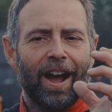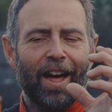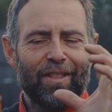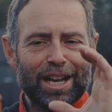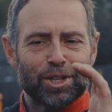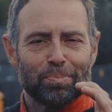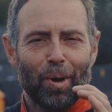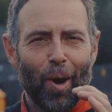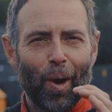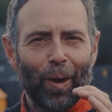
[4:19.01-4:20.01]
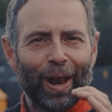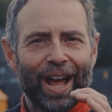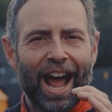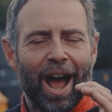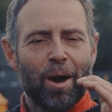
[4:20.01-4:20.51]
and they're small,
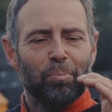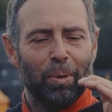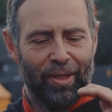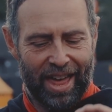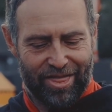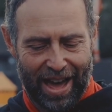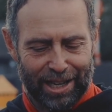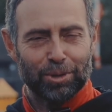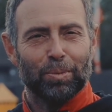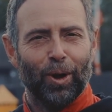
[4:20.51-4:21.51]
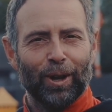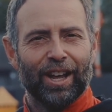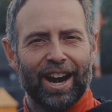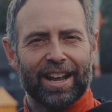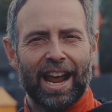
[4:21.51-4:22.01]
but they're that small.
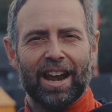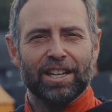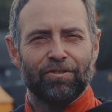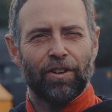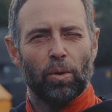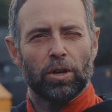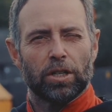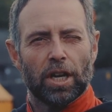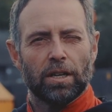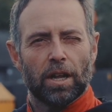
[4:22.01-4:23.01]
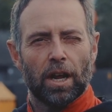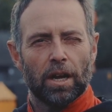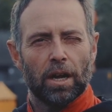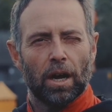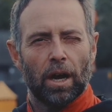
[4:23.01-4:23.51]
And again, it's focusing
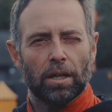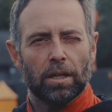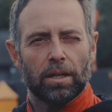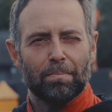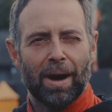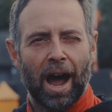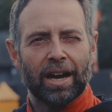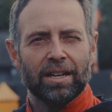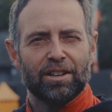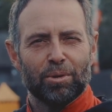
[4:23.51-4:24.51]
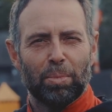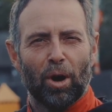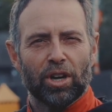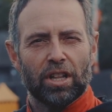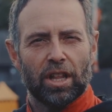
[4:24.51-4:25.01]
the mind, the
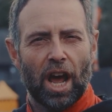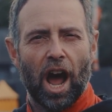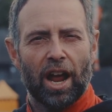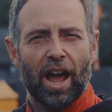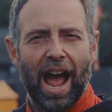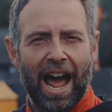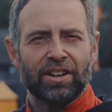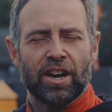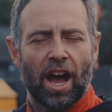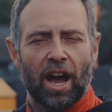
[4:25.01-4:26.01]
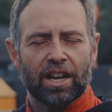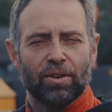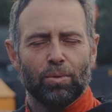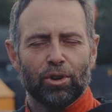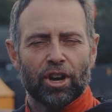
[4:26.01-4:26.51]
body, the hand-eye
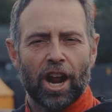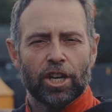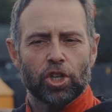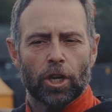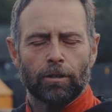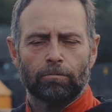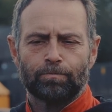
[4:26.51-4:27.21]
coordination.